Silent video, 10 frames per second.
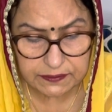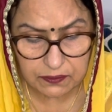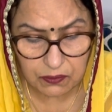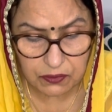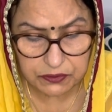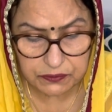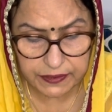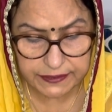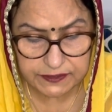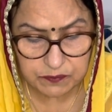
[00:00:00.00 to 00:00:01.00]
the Lord
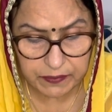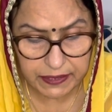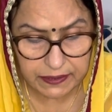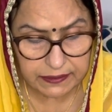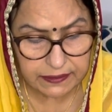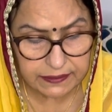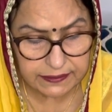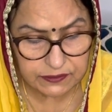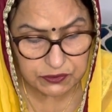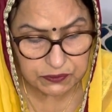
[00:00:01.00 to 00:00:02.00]
unites man in
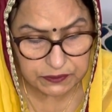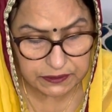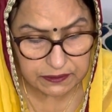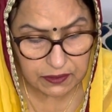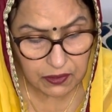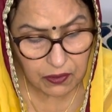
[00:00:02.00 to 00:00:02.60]
his union.